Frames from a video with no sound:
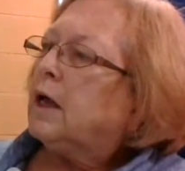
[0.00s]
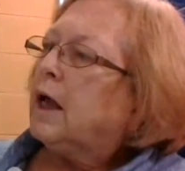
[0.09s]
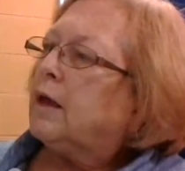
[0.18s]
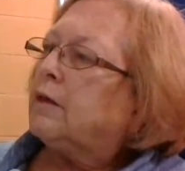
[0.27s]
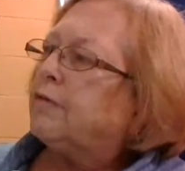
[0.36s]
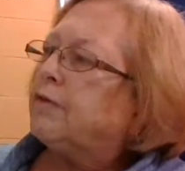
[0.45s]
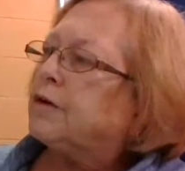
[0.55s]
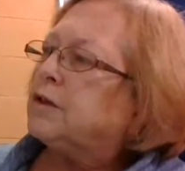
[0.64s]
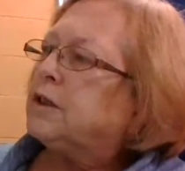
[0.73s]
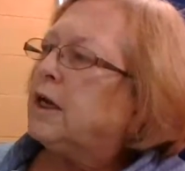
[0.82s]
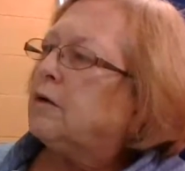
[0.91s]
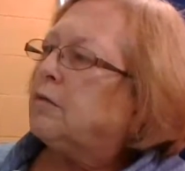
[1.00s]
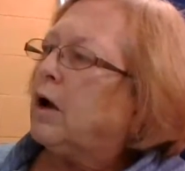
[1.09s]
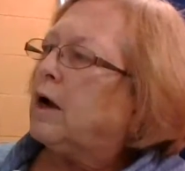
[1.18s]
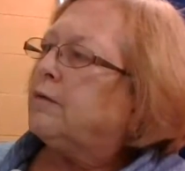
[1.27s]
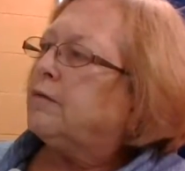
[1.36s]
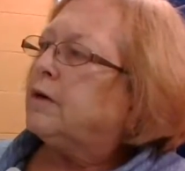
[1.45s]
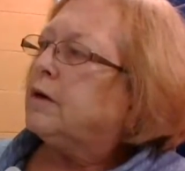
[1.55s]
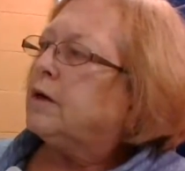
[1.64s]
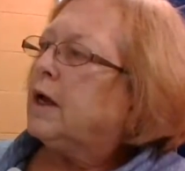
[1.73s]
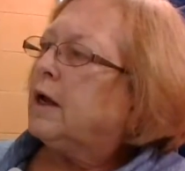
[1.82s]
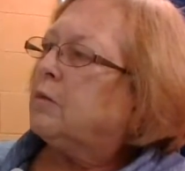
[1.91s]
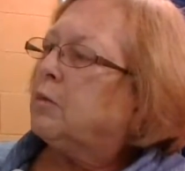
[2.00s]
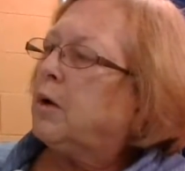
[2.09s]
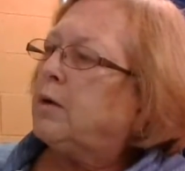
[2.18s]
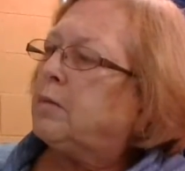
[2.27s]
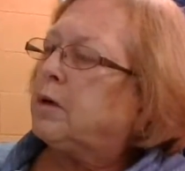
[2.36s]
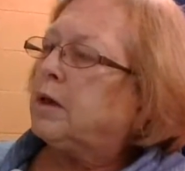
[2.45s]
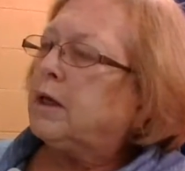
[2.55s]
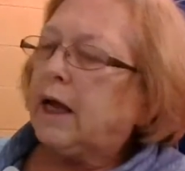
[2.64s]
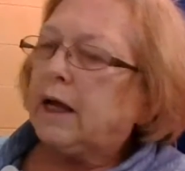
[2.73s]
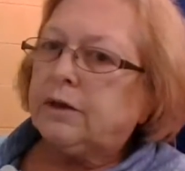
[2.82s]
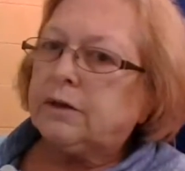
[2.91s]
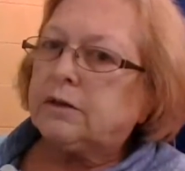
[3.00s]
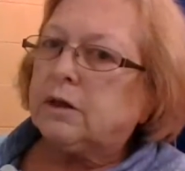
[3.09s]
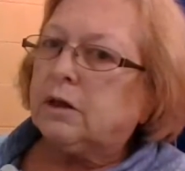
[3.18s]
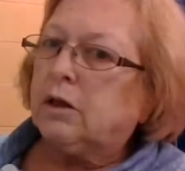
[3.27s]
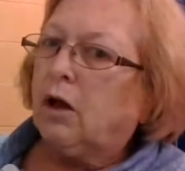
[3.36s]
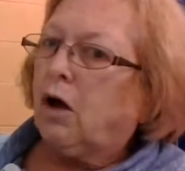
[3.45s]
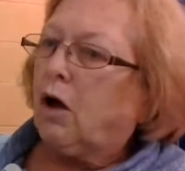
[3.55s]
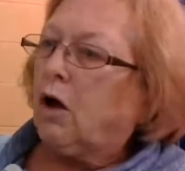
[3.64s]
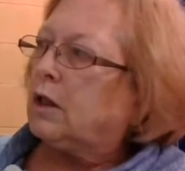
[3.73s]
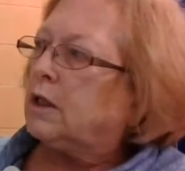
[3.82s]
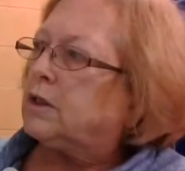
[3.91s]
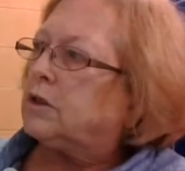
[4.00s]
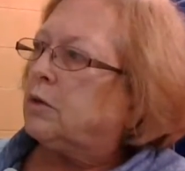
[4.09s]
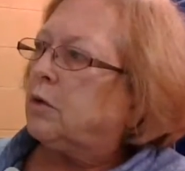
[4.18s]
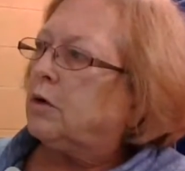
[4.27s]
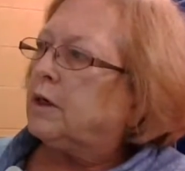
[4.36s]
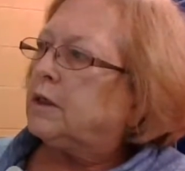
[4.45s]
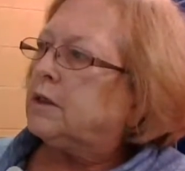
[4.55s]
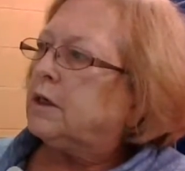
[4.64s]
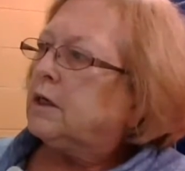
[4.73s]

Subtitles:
And the first day arrived, and Wimberly had this long list of worries.